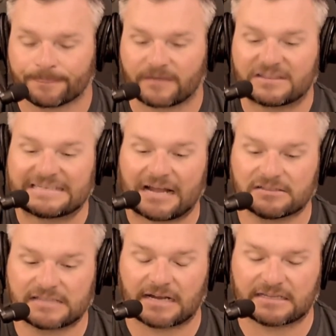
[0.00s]
The
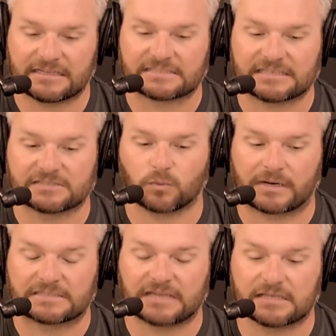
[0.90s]
downside of this is what
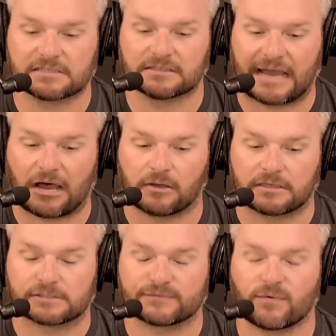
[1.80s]
it doesn't allow
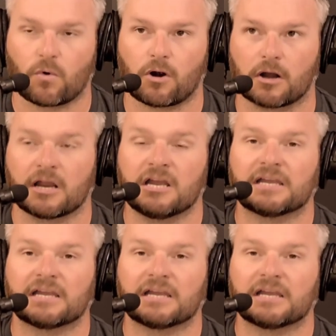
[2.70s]
is for